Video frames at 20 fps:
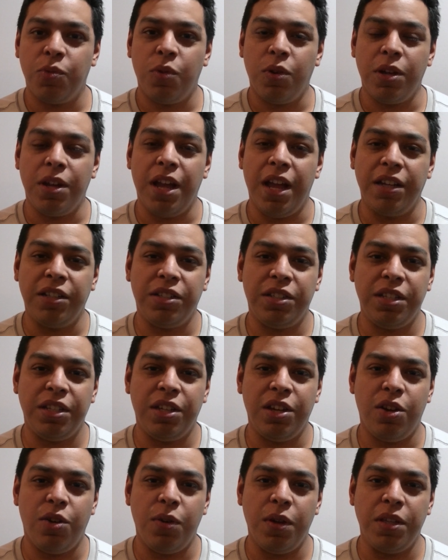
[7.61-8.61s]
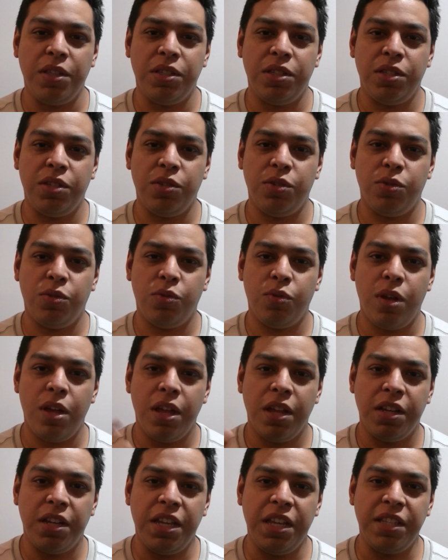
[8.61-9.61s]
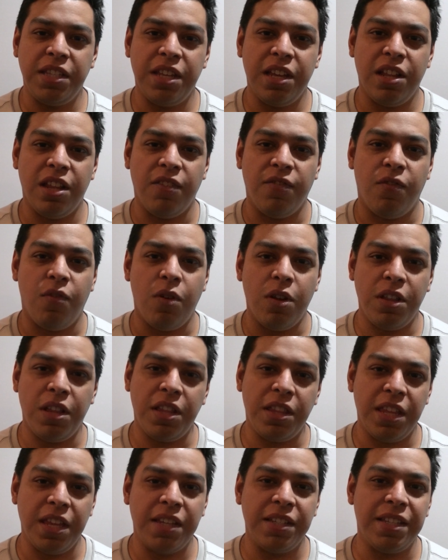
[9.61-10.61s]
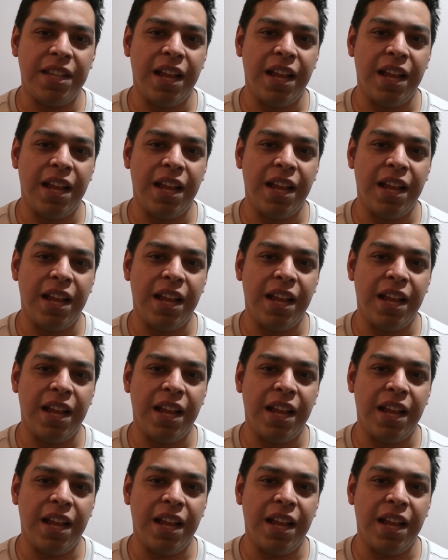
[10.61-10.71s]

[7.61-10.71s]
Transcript: we're going to actually go into detail of one of the things